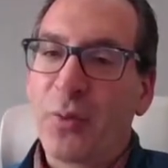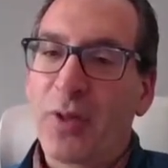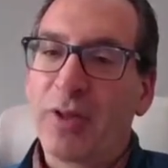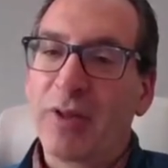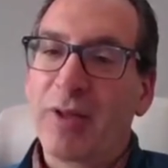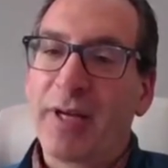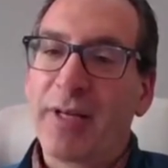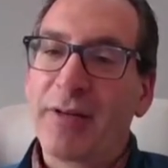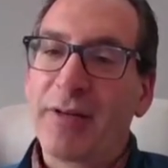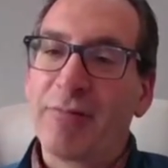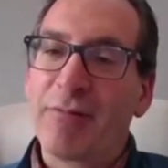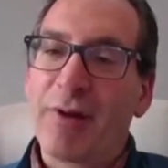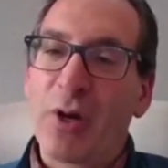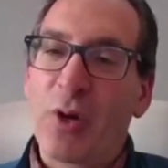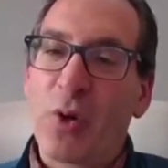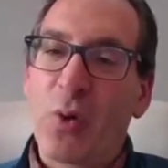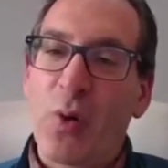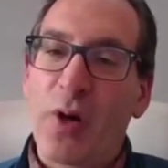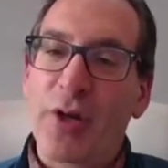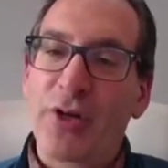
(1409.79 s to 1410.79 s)
What lightning
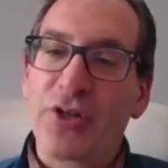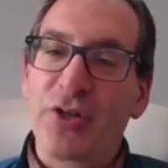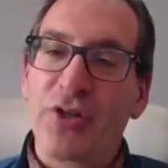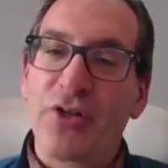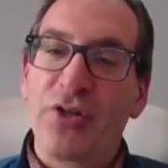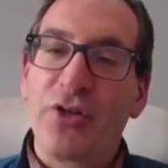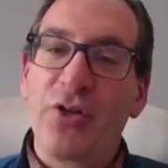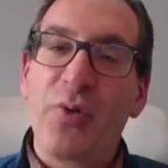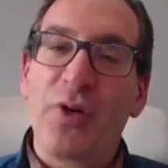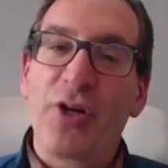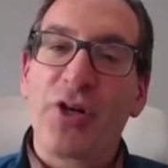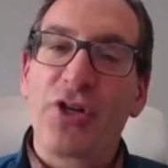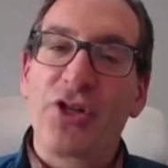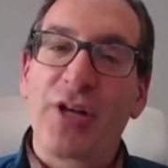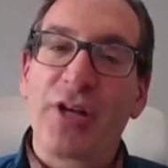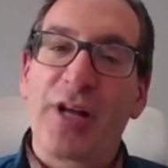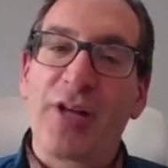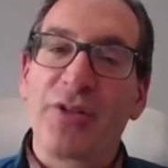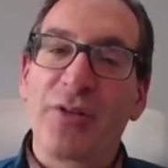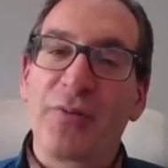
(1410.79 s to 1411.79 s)
round question do you want to
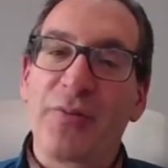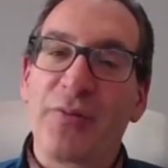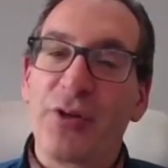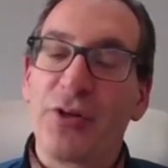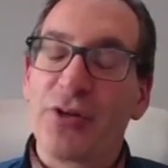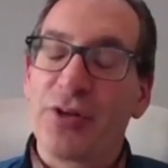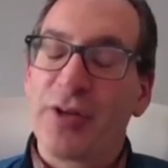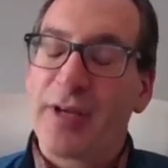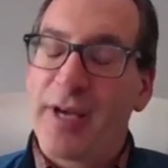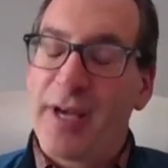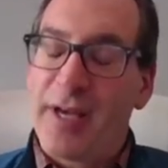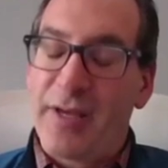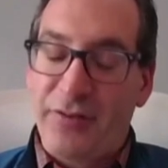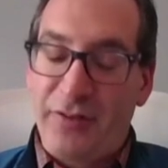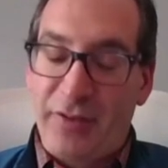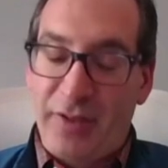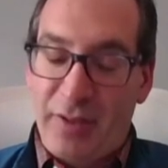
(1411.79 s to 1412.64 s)
challenge a future guest?